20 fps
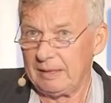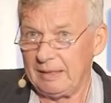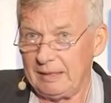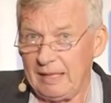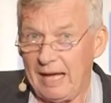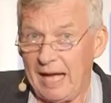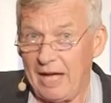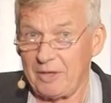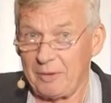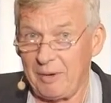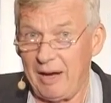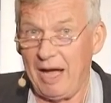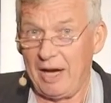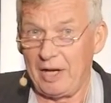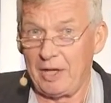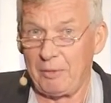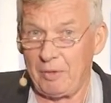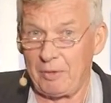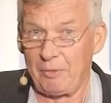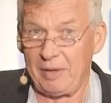Hard to
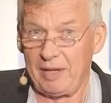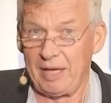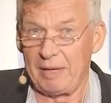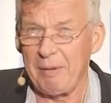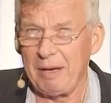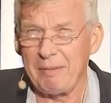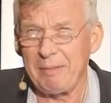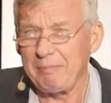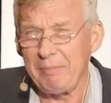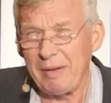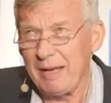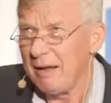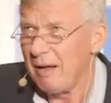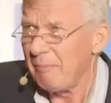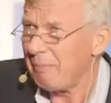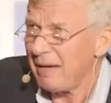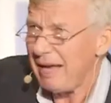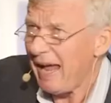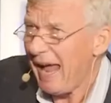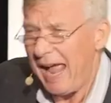argue with, really, but
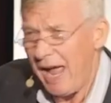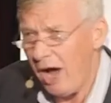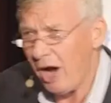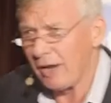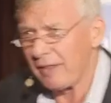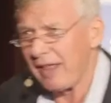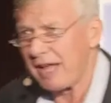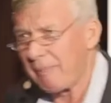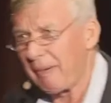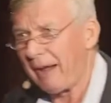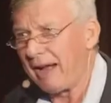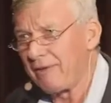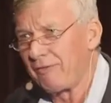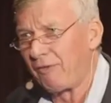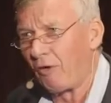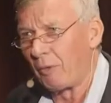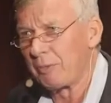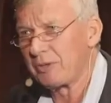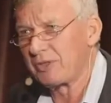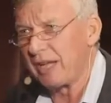how do they pay
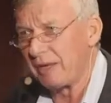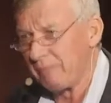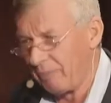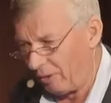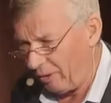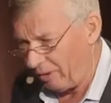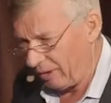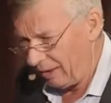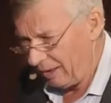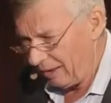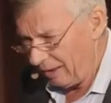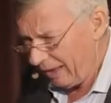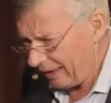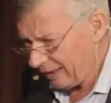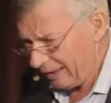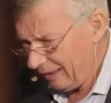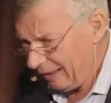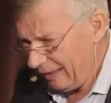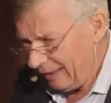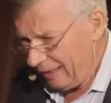4% more? Like,
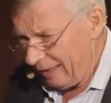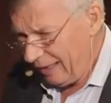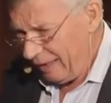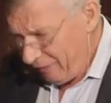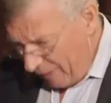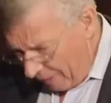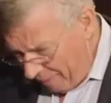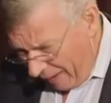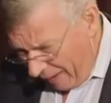if they're